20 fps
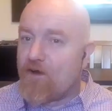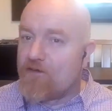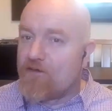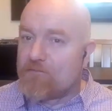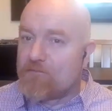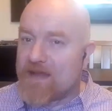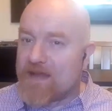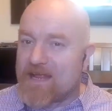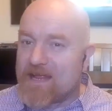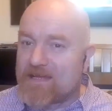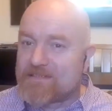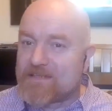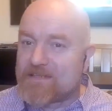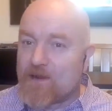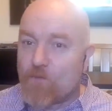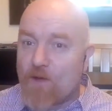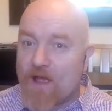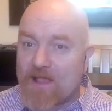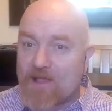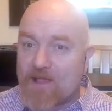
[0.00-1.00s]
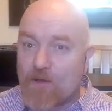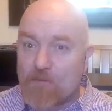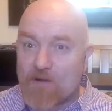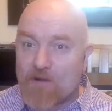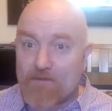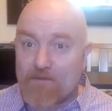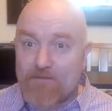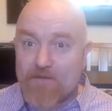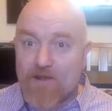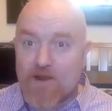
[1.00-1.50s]
minutes, and I wake up and
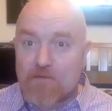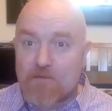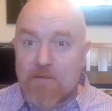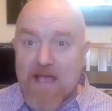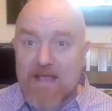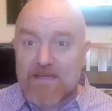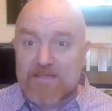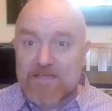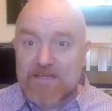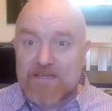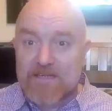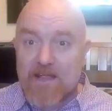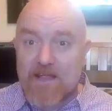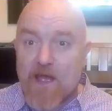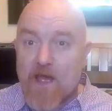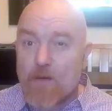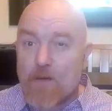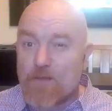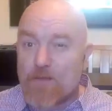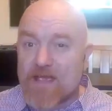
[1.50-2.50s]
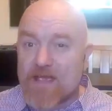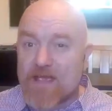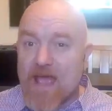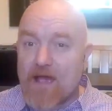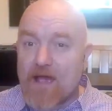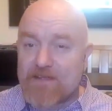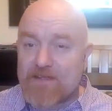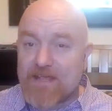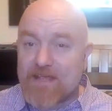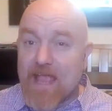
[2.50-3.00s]
I feel amazing. But you
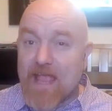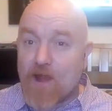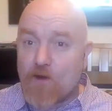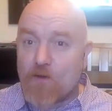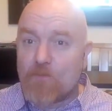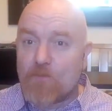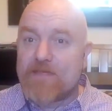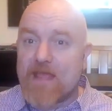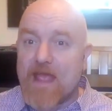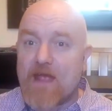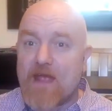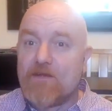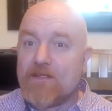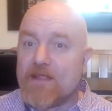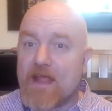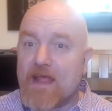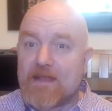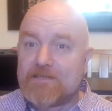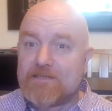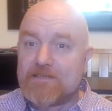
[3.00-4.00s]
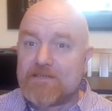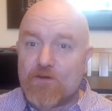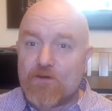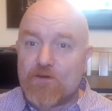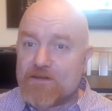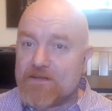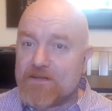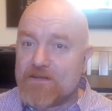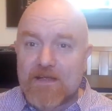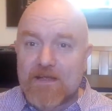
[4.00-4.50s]
have to get up there and then. It's no
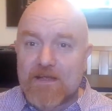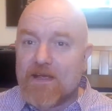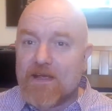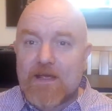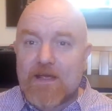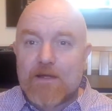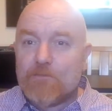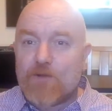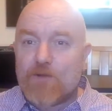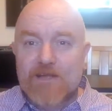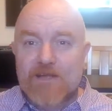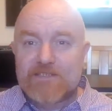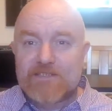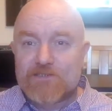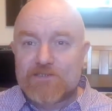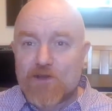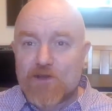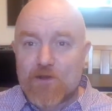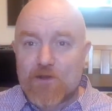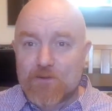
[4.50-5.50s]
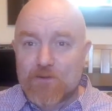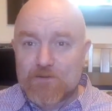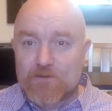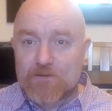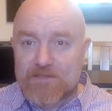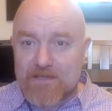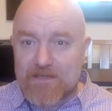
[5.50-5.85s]
good pressing snooze.